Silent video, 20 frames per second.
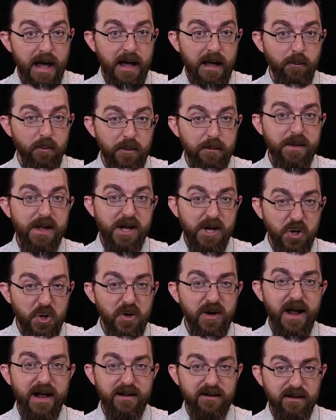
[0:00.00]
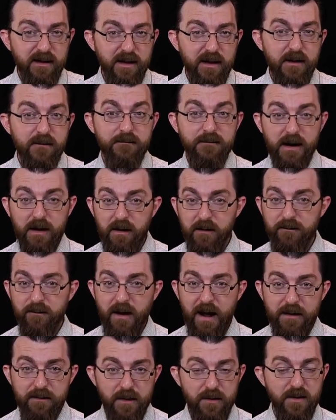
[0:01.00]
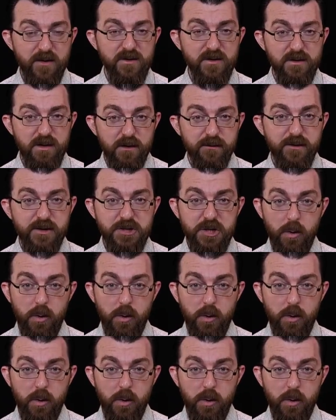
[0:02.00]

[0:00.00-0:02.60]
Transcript: It would be a good idea to verify that the surface